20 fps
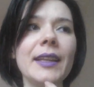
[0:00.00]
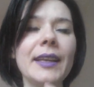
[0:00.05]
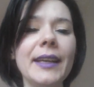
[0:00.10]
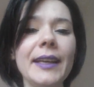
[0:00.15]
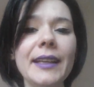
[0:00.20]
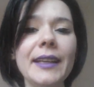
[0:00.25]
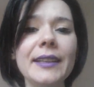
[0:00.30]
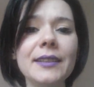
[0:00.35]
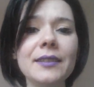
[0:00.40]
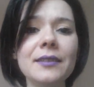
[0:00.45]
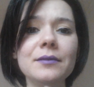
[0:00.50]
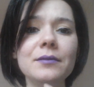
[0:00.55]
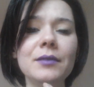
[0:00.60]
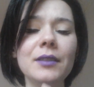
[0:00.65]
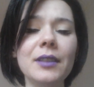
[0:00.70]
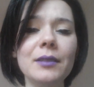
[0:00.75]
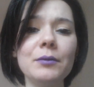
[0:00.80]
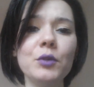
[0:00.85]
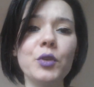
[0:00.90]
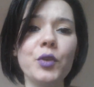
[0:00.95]
in
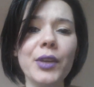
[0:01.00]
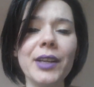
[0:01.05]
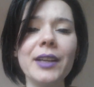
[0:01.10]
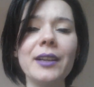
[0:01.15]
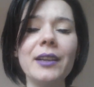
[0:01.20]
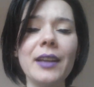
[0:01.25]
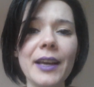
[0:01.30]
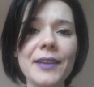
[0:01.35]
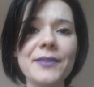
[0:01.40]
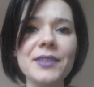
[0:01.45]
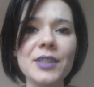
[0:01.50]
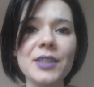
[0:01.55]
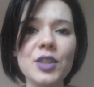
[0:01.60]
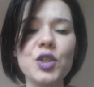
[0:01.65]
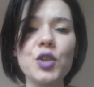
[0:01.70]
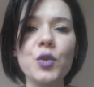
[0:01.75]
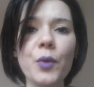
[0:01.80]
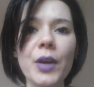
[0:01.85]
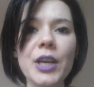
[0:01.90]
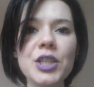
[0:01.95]
real life
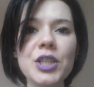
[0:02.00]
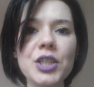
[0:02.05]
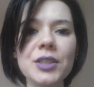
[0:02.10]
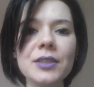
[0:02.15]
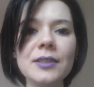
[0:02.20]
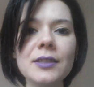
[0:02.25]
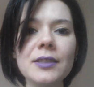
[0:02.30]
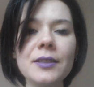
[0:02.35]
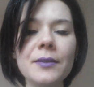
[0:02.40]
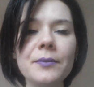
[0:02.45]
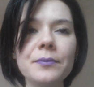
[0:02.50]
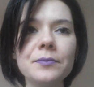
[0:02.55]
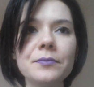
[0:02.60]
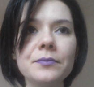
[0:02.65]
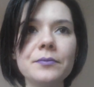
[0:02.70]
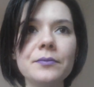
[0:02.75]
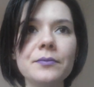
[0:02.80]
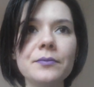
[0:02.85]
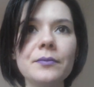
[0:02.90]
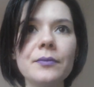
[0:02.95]
situations,
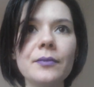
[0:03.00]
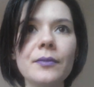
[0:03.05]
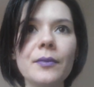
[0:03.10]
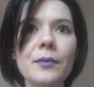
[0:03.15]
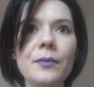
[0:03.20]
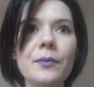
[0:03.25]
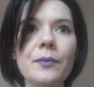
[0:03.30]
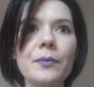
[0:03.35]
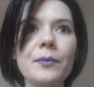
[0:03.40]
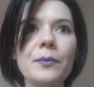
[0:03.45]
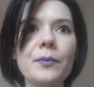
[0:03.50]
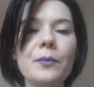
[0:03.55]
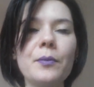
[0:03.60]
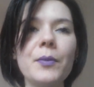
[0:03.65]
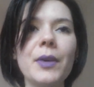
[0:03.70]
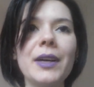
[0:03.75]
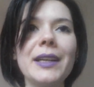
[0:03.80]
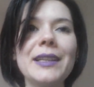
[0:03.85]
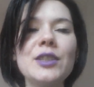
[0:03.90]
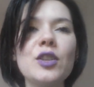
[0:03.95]

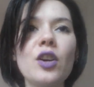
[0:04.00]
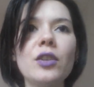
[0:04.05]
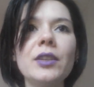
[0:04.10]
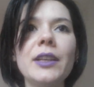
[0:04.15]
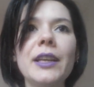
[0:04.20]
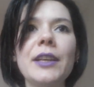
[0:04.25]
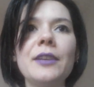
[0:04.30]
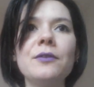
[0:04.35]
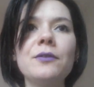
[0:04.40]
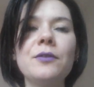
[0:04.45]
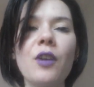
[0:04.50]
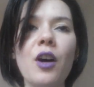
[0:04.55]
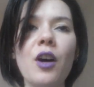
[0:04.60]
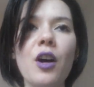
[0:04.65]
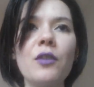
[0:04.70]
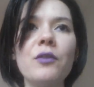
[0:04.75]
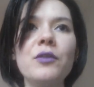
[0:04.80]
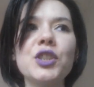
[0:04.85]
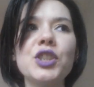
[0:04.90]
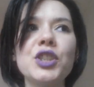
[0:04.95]
but it's gonna
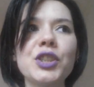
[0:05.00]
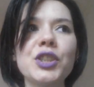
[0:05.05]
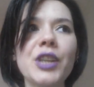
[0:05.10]
involve